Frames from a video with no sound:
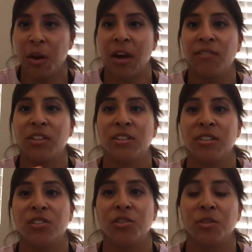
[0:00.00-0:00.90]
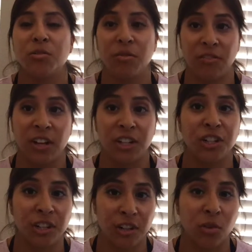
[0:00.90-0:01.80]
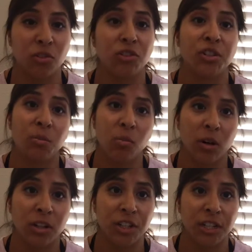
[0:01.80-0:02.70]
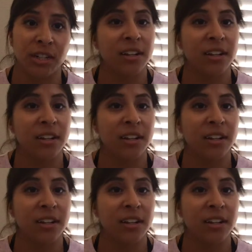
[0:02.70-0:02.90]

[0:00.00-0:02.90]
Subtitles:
have the student reflection and ownership worksheet,